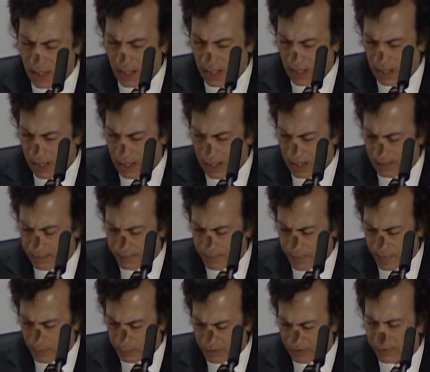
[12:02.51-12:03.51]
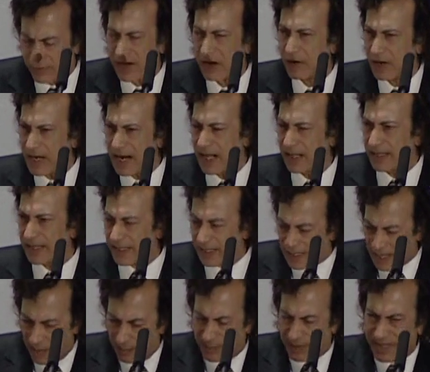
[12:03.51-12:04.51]
But Farinelli
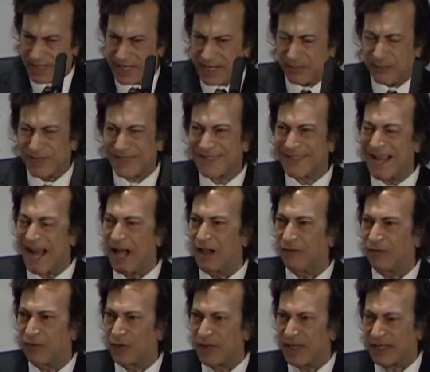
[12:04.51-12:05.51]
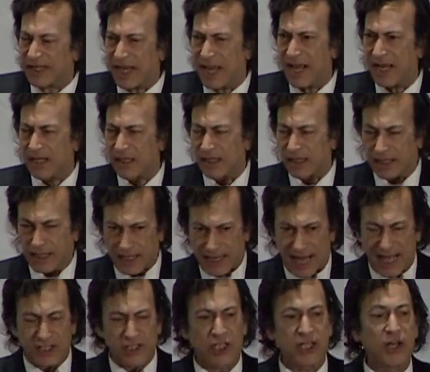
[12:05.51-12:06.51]
accompanied himself for the king. The king
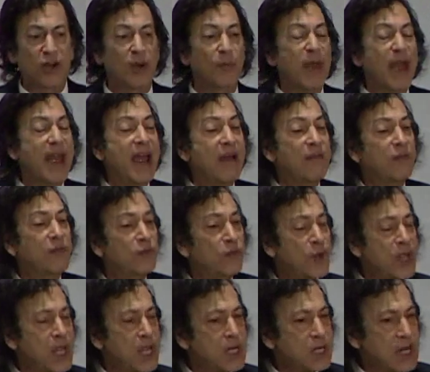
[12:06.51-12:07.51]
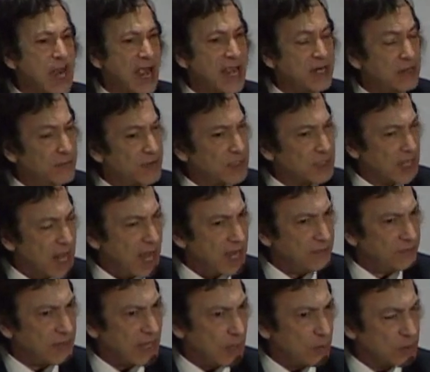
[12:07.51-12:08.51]
had to hear him every night of his
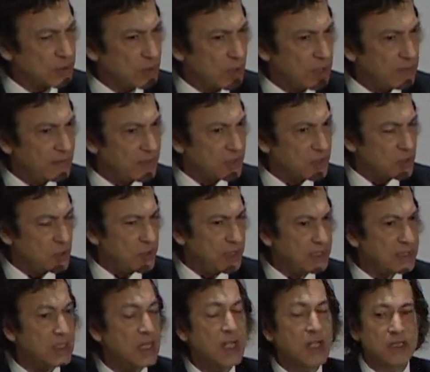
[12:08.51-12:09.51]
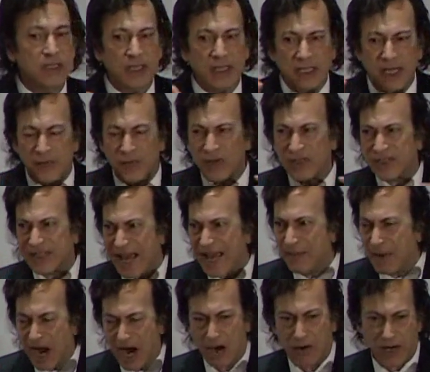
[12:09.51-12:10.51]
life. That was one of his duties, singing the
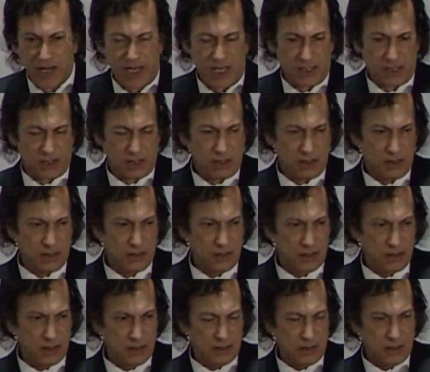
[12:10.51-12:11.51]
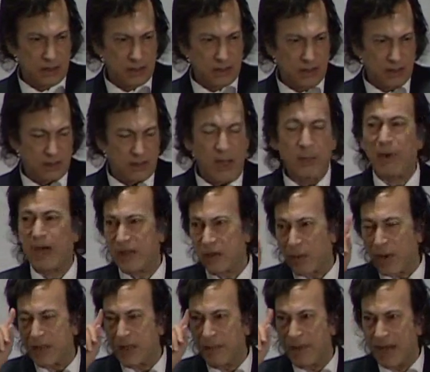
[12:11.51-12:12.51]
same arias. By the
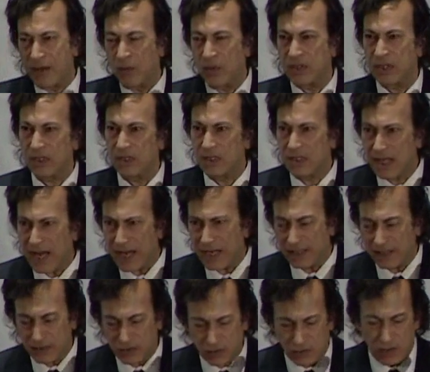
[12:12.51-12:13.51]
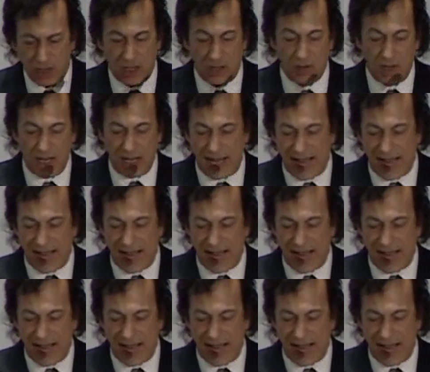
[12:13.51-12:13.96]
way, the man was insane, as you know.